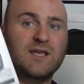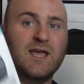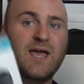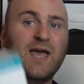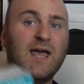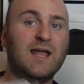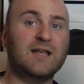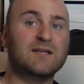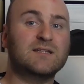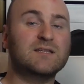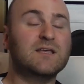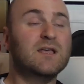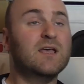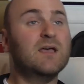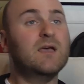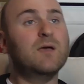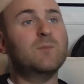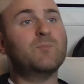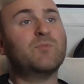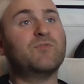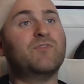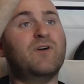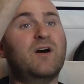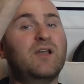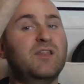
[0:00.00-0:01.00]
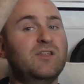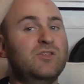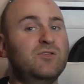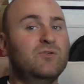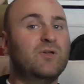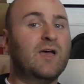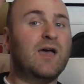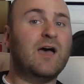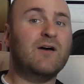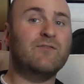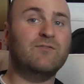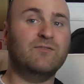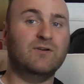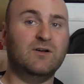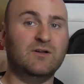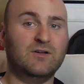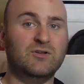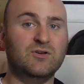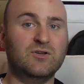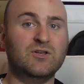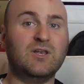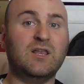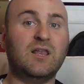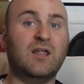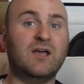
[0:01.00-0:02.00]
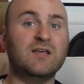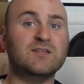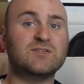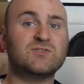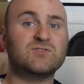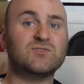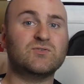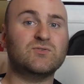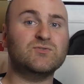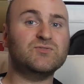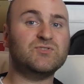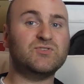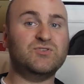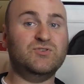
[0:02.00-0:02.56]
and provided you have a good light source,